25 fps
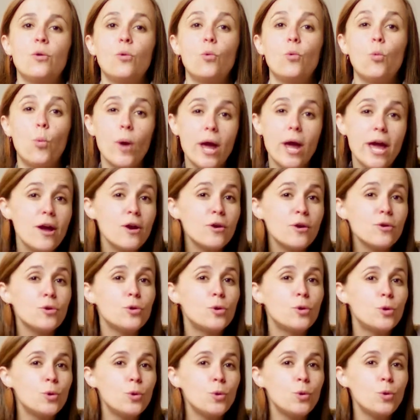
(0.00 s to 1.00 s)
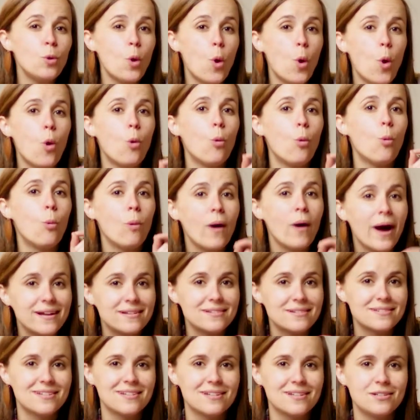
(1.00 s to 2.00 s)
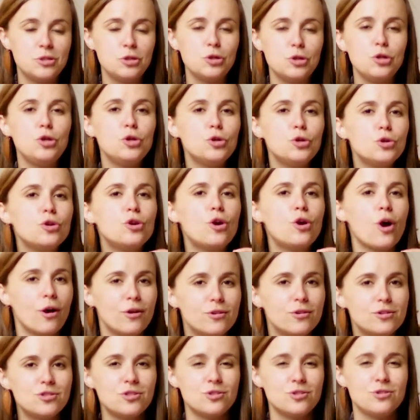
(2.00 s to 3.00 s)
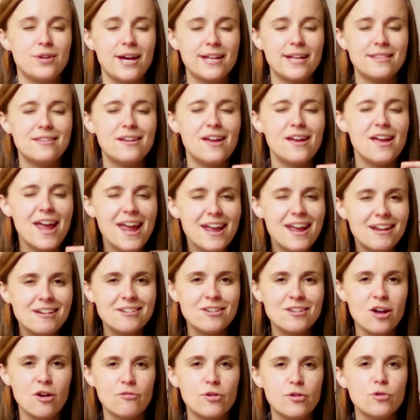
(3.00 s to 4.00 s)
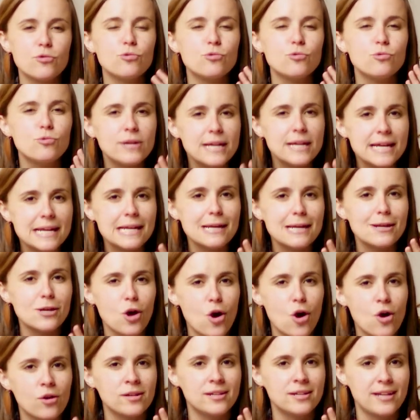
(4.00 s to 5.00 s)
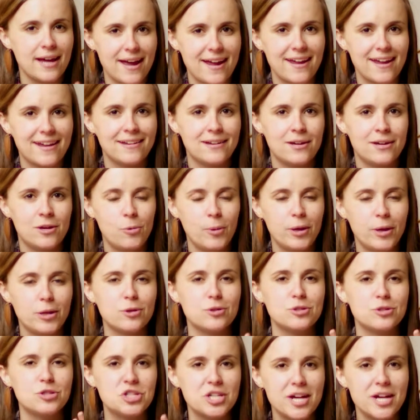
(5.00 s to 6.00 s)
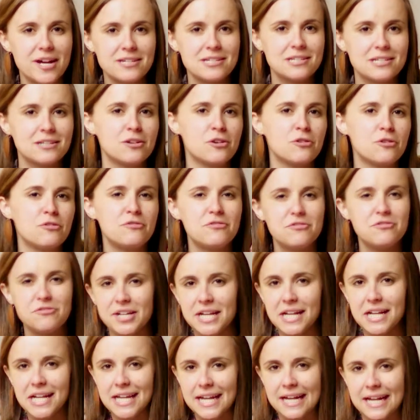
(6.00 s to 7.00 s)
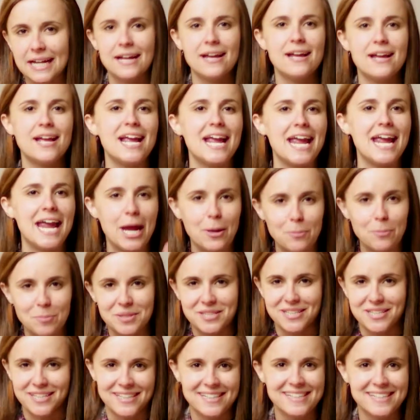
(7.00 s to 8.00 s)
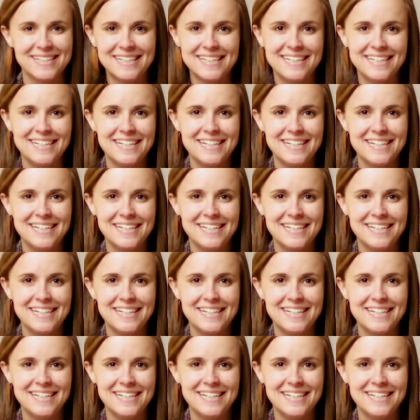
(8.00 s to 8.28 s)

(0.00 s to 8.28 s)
Where, who, or what do you go to at the end of a really long day when you're just feeling empty?